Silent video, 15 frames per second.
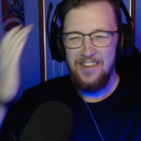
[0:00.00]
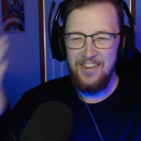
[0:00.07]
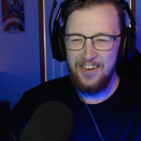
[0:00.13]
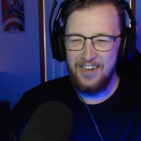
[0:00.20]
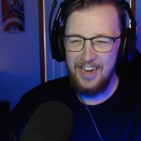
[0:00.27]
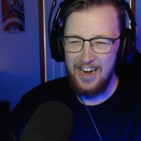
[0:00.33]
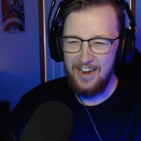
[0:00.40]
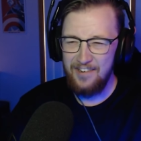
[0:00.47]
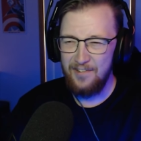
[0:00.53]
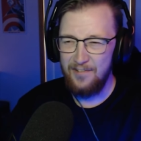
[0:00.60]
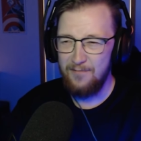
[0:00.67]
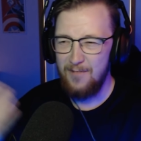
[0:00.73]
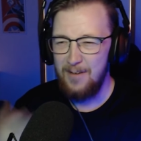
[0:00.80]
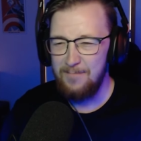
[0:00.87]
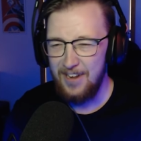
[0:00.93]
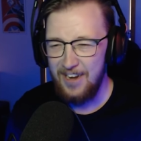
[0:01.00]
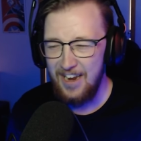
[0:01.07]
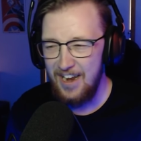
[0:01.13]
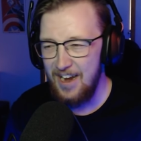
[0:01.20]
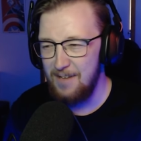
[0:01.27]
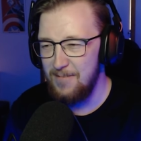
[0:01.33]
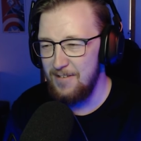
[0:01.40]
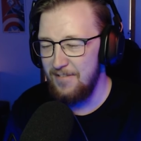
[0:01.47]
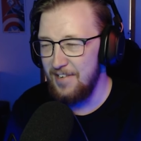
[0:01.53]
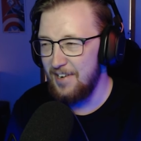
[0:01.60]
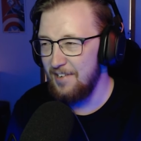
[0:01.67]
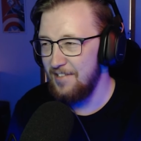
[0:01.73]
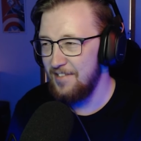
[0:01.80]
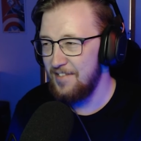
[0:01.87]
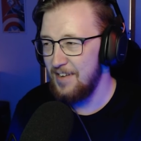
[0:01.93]
you can't just replicate our movie and
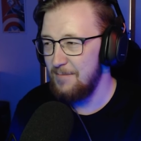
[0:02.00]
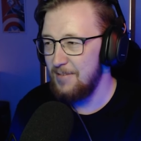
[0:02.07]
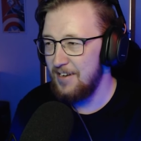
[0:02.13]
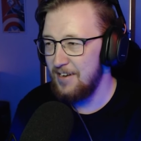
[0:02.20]
call it something